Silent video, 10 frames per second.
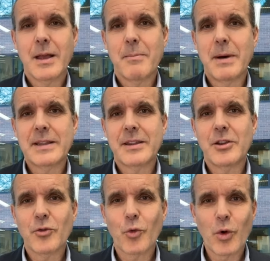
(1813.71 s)
But,
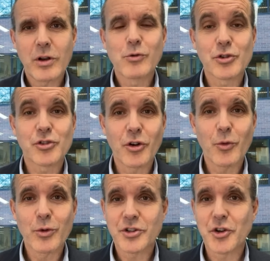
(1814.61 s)
you know, when
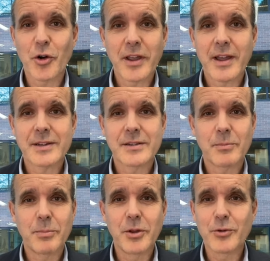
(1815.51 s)
Cousteau was showing us
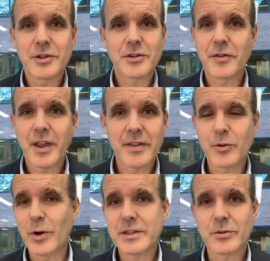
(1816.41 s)
the beauties of the
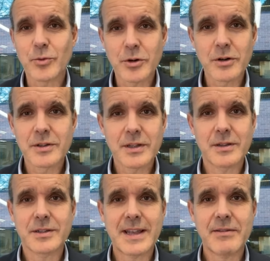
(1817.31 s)
underwater world in
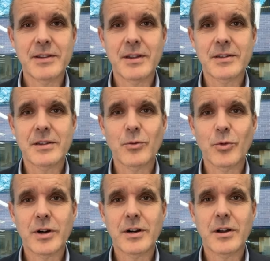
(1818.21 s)
the 70s, there
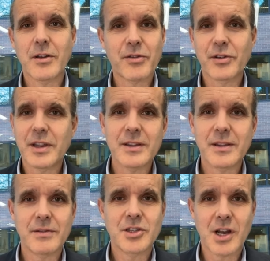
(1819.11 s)
were three
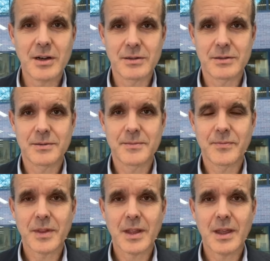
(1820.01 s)
TV channels.
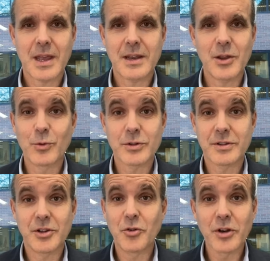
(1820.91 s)
And he
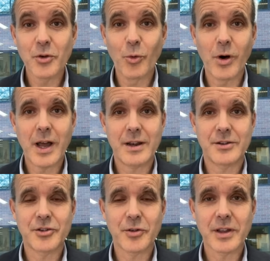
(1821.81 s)
was the only
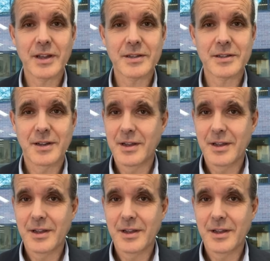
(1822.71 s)
one showing us